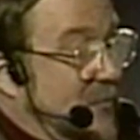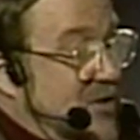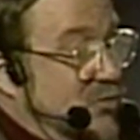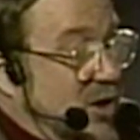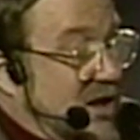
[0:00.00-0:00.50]
but
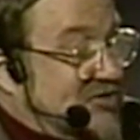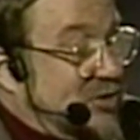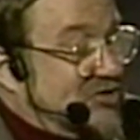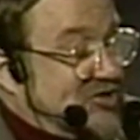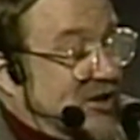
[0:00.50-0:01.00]
you would
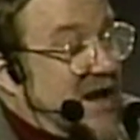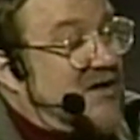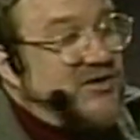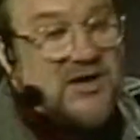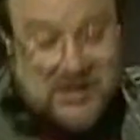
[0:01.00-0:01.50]
also
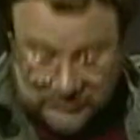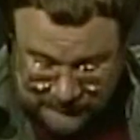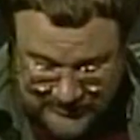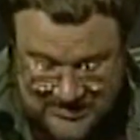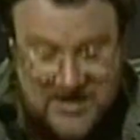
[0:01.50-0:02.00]
select
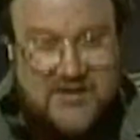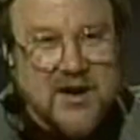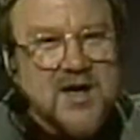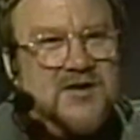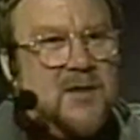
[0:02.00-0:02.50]

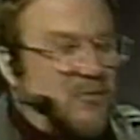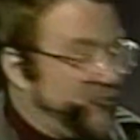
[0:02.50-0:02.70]
Lydian number